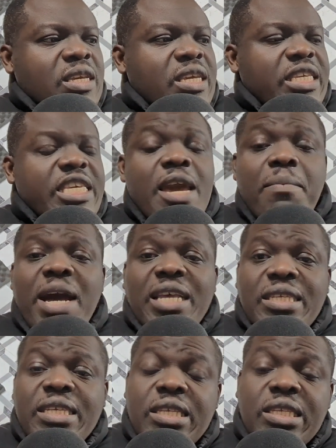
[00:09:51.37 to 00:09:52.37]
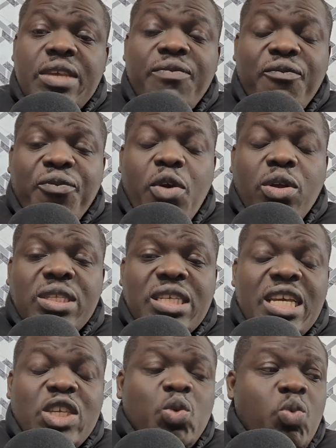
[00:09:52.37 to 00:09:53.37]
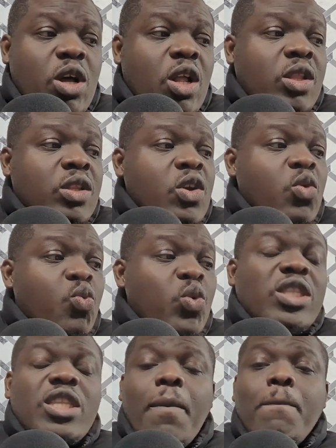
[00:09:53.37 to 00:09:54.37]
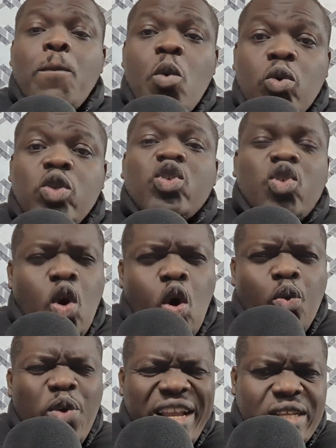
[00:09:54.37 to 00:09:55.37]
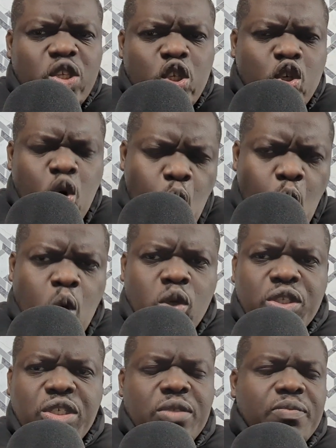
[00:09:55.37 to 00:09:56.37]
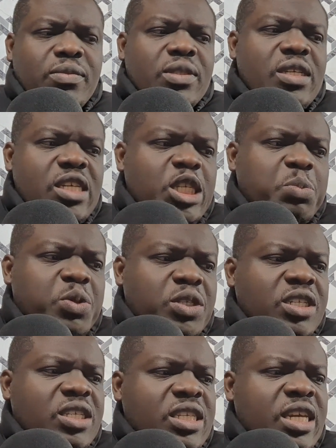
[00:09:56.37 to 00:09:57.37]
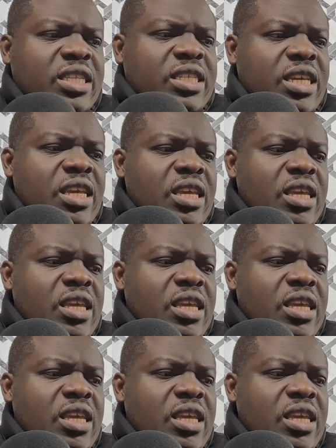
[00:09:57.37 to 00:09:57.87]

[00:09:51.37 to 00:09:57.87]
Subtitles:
Yema sits in front as well with the most correct scores. He's predicted